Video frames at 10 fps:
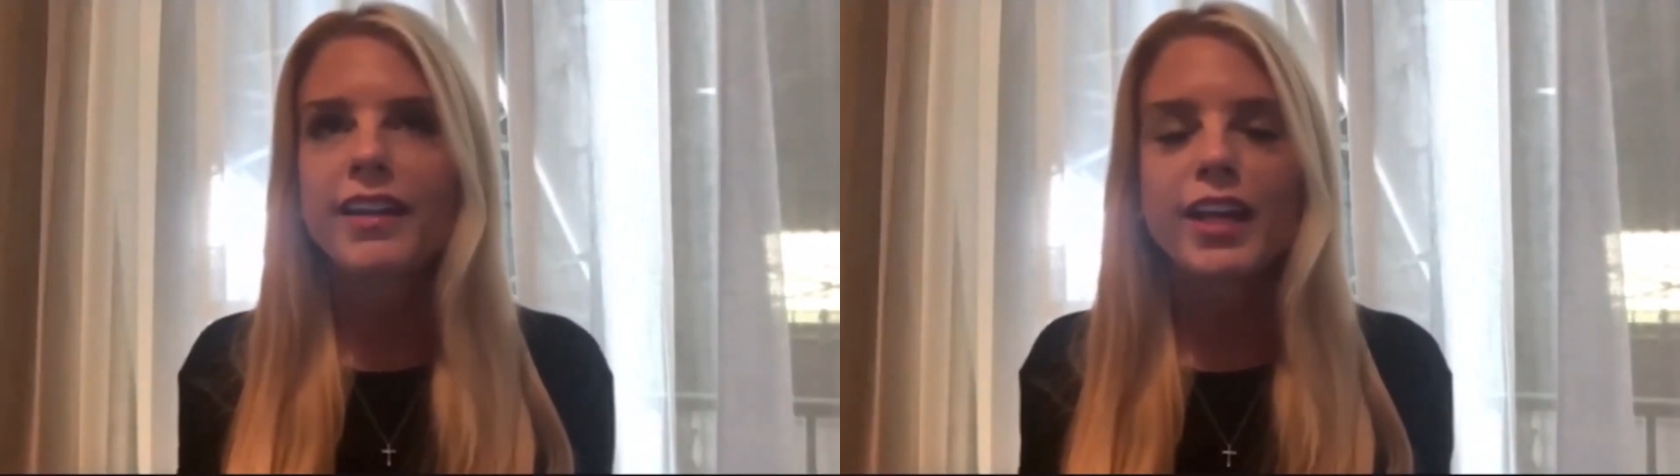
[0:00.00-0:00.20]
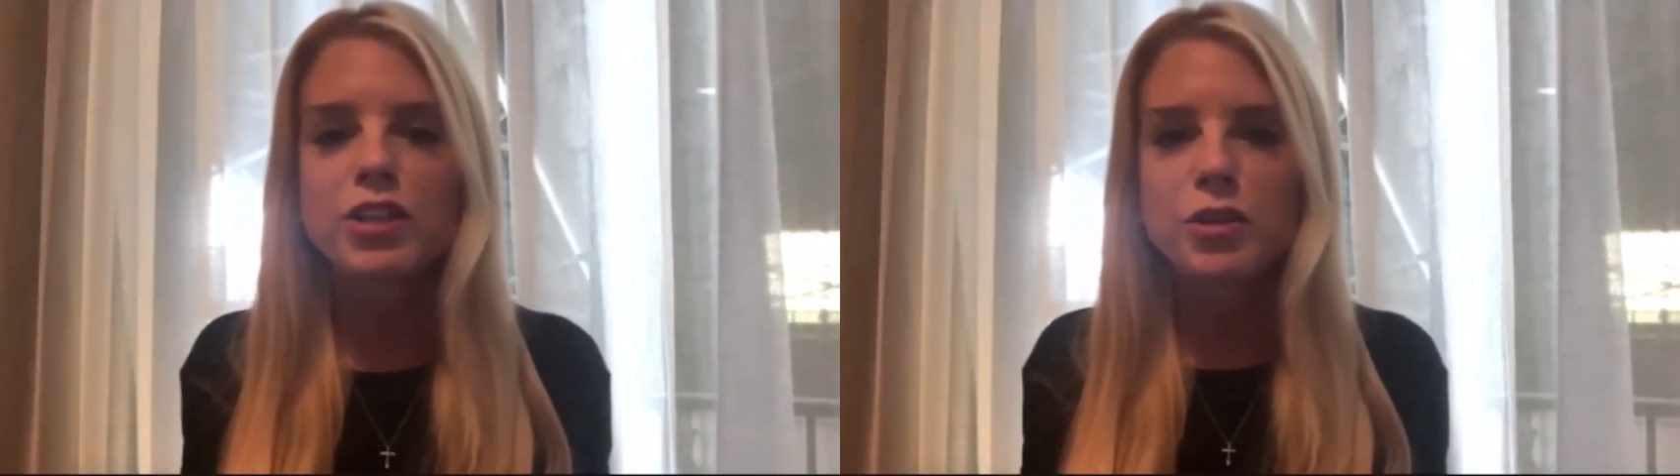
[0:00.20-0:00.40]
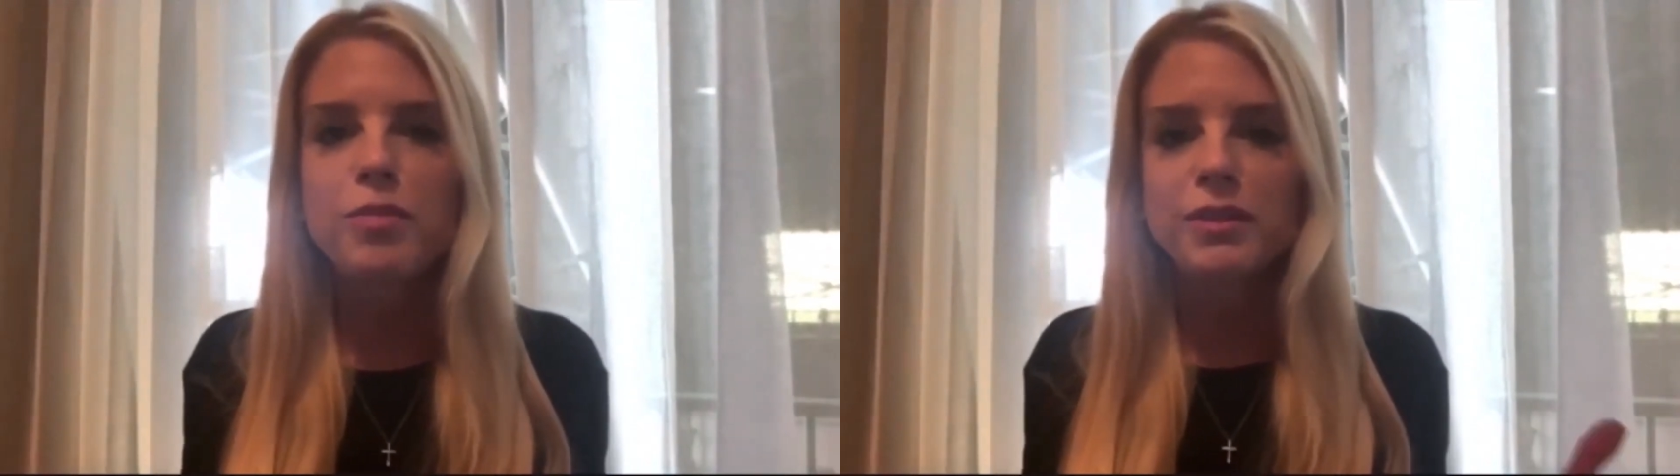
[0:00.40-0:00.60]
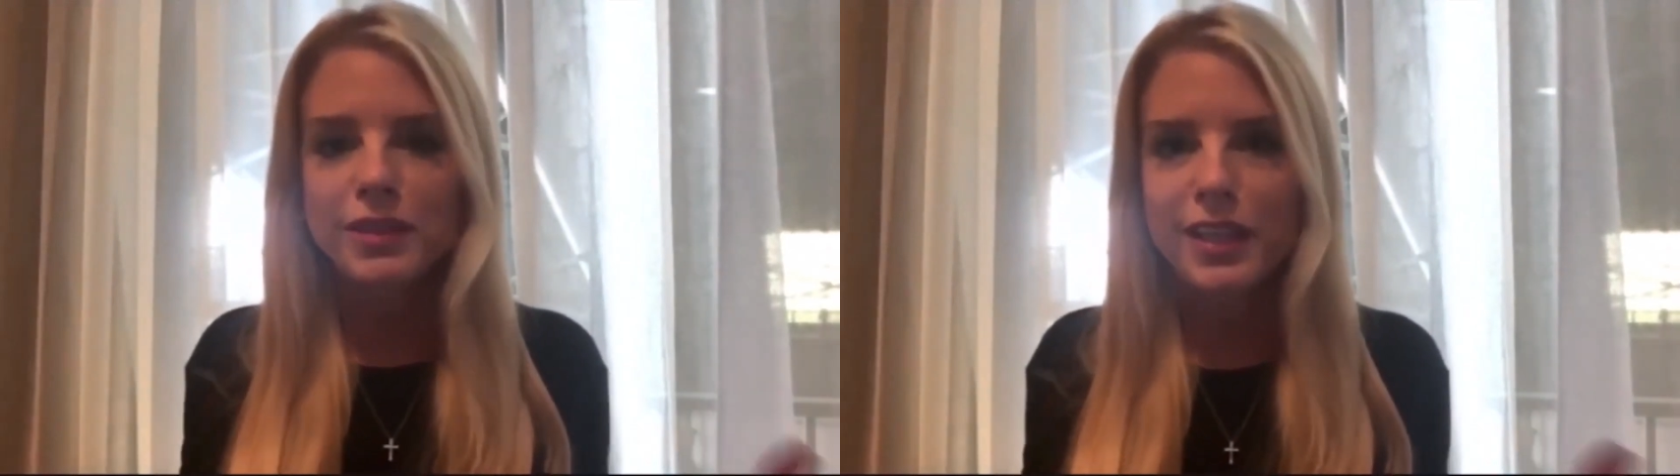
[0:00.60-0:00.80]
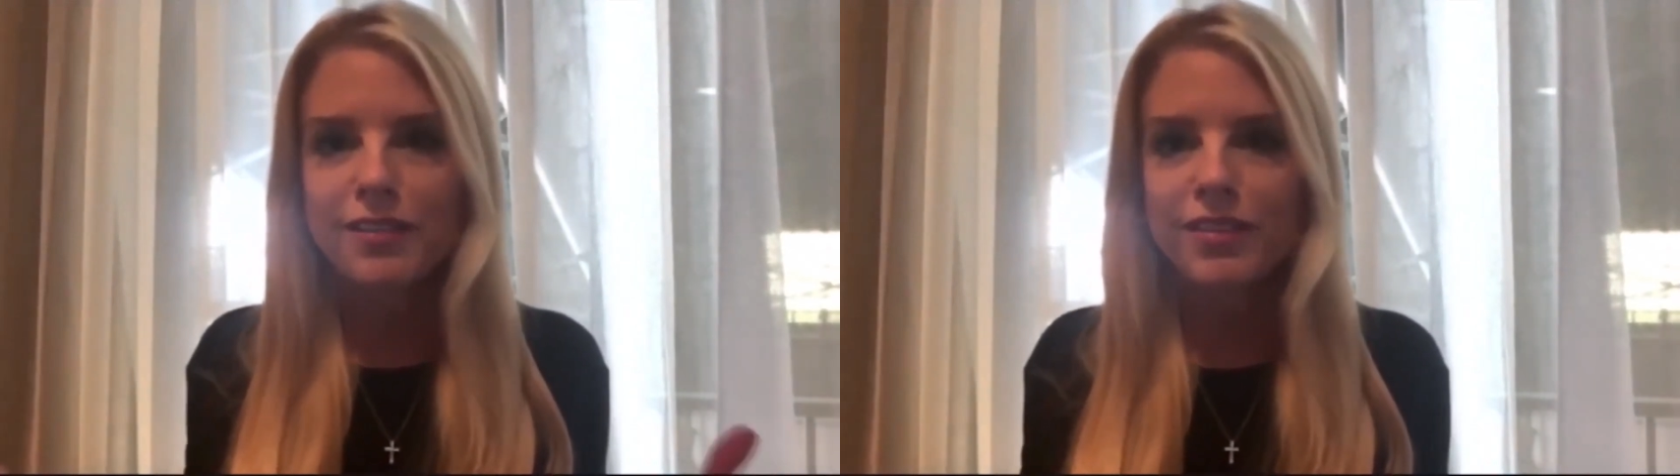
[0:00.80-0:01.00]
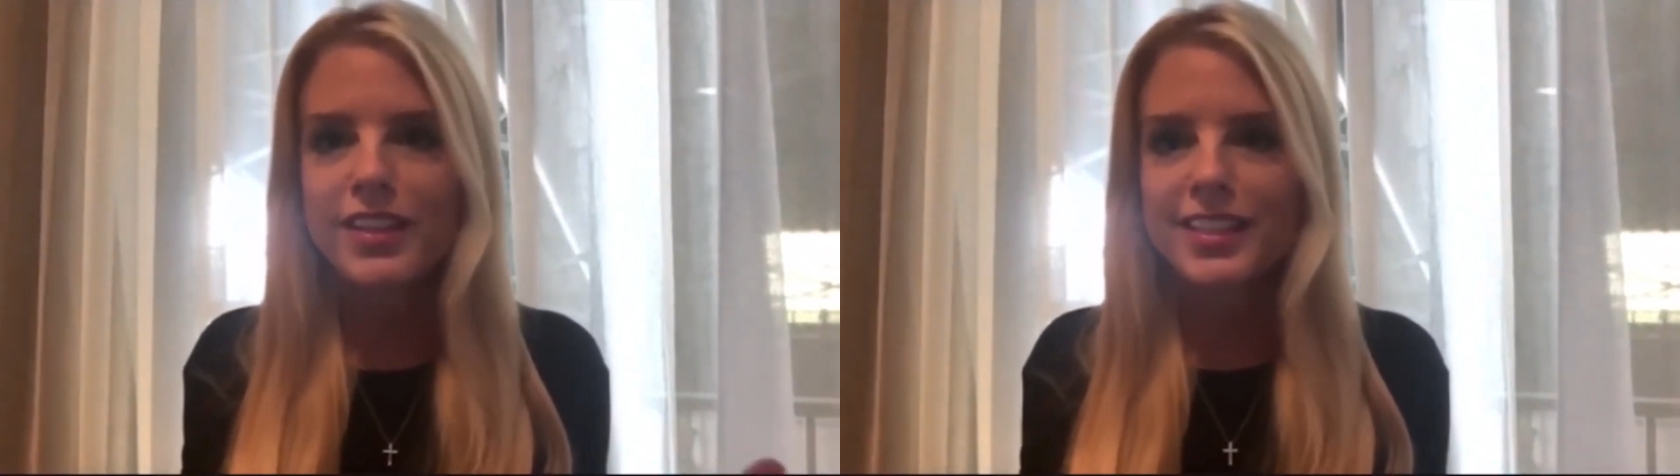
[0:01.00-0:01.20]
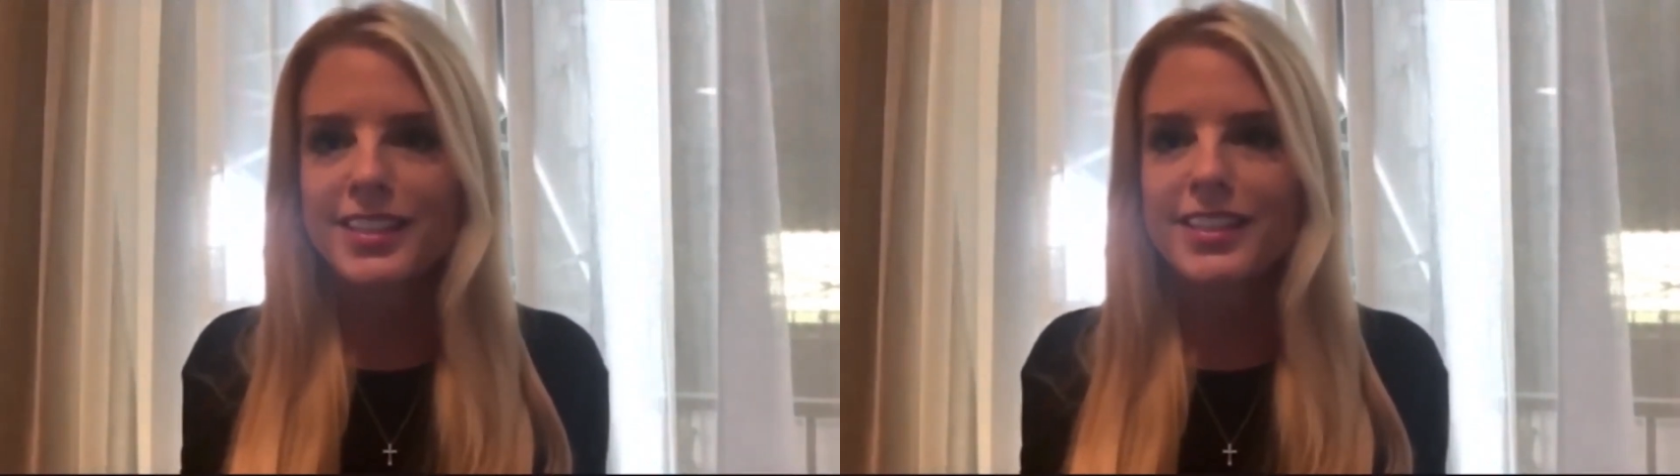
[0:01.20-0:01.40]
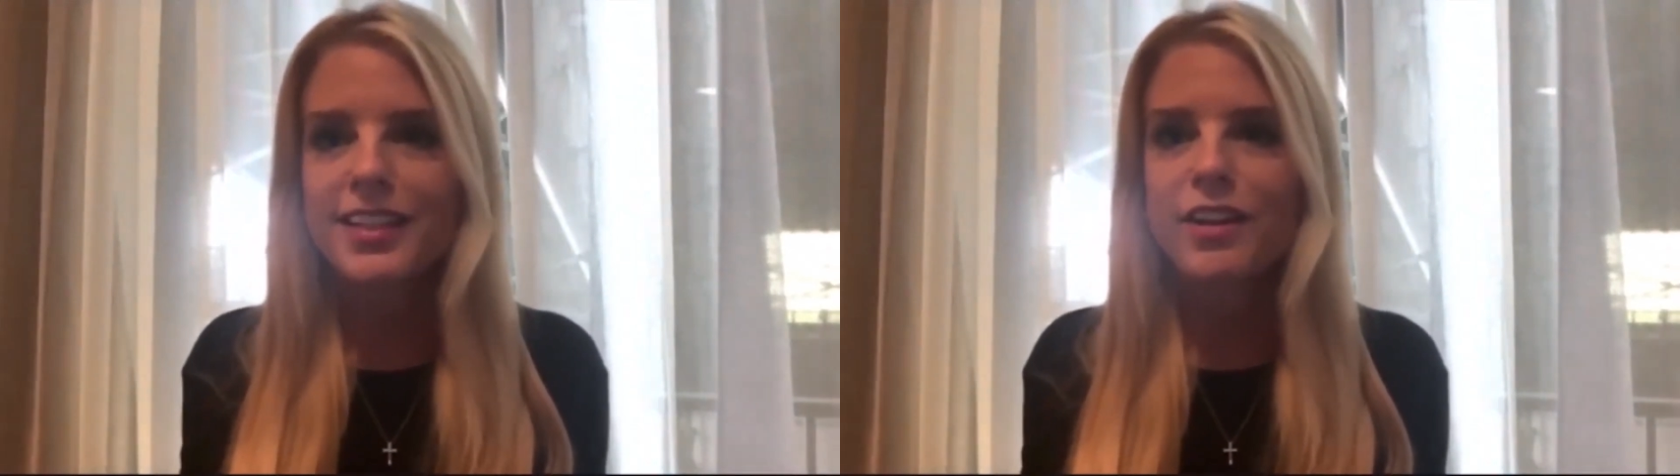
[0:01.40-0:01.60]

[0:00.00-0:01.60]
can you believe this?